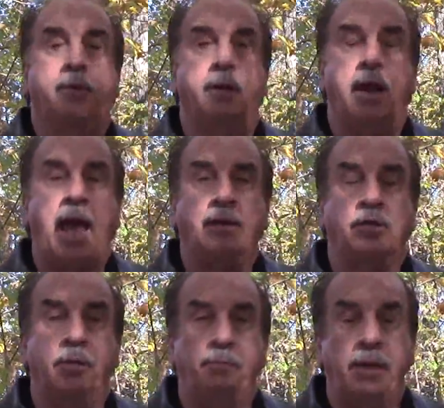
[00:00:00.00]
could
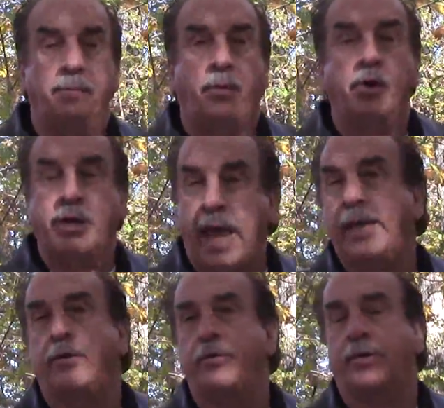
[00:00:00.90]
actually be
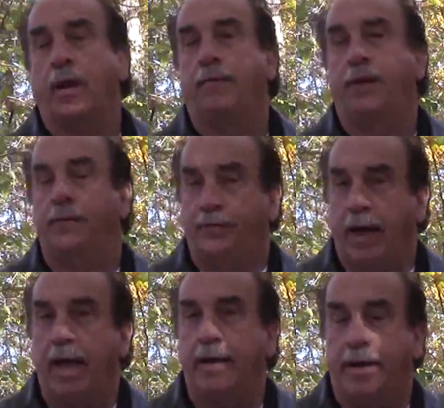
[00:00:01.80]
partakers of the
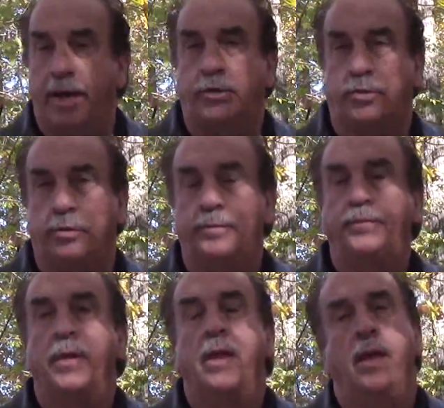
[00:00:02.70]
divine nature
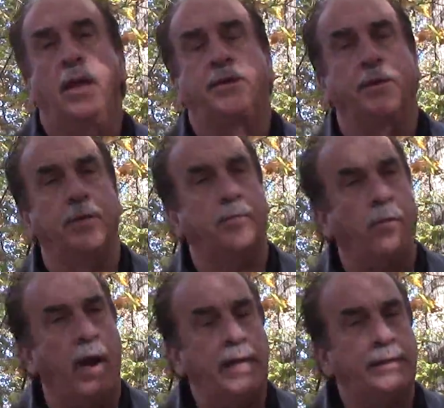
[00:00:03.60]
until the
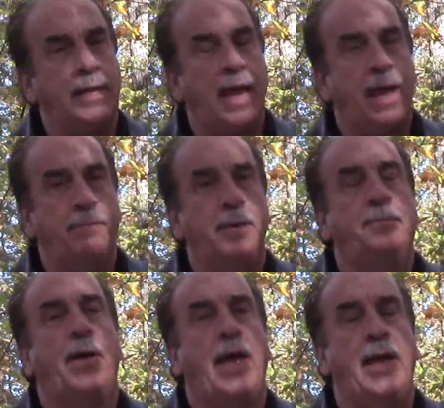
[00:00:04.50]
price had been
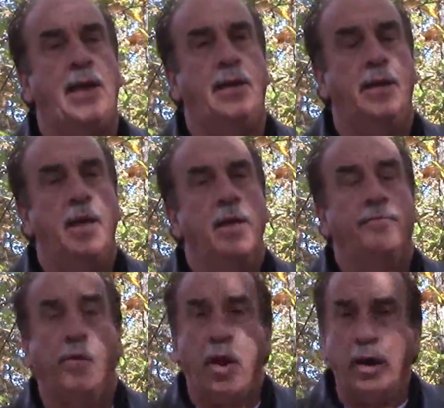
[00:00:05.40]
paid
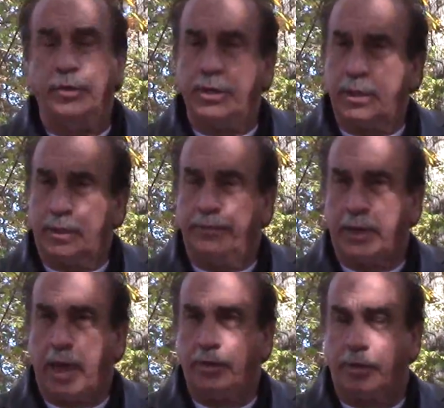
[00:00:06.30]
for our
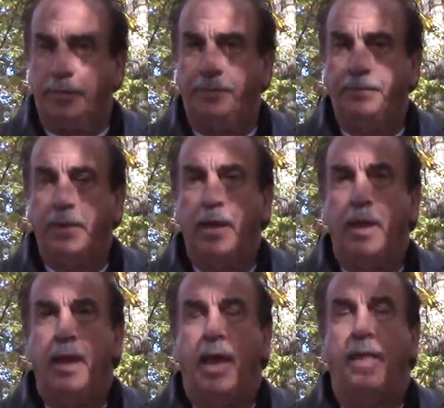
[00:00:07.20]
justification
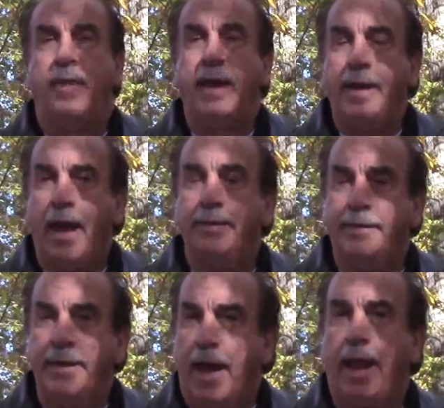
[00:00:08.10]
and that not,
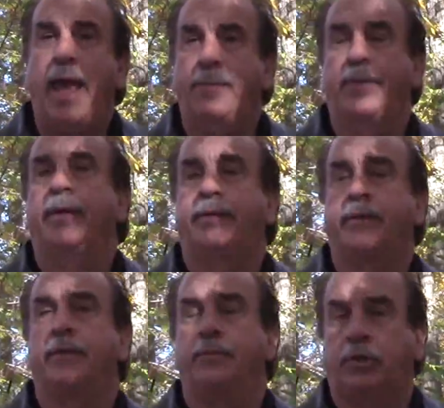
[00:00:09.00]
did not happen
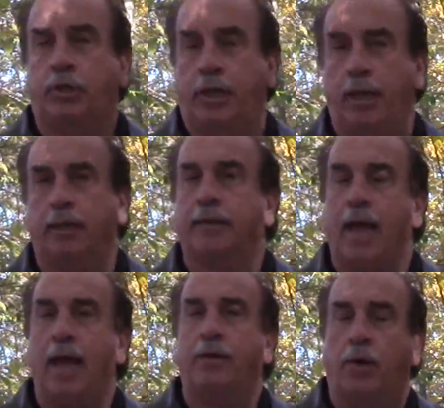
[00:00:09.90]
until the Mashiach
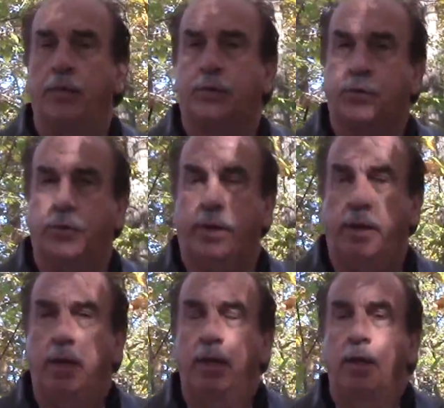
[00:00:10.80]
died on the tree,